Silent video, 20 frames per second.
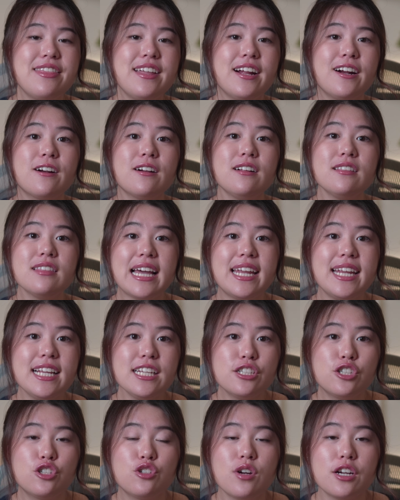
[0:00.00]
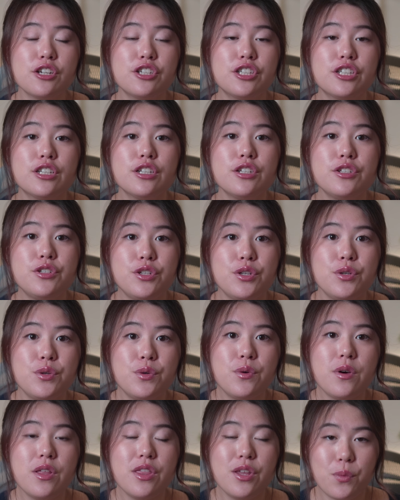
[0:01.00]
they're letting structure
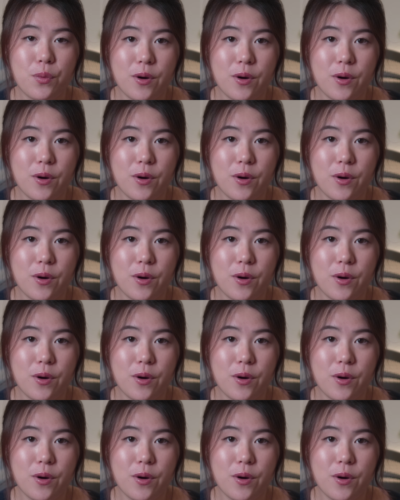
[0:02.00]
do the